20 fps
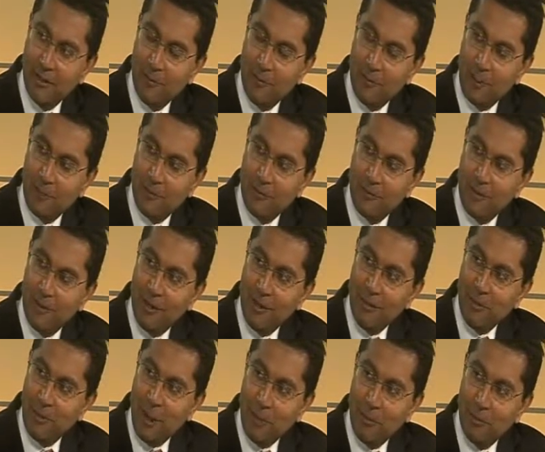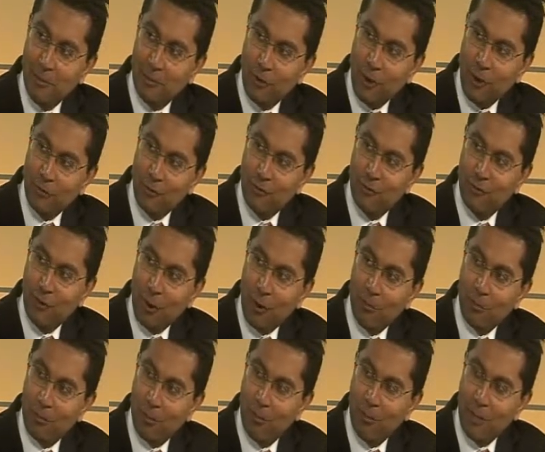Because people don't
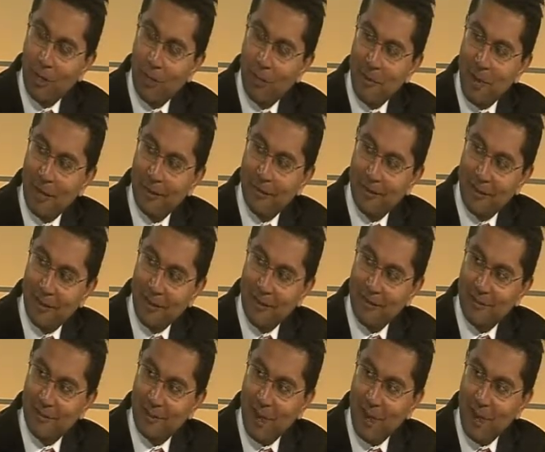stop talking about things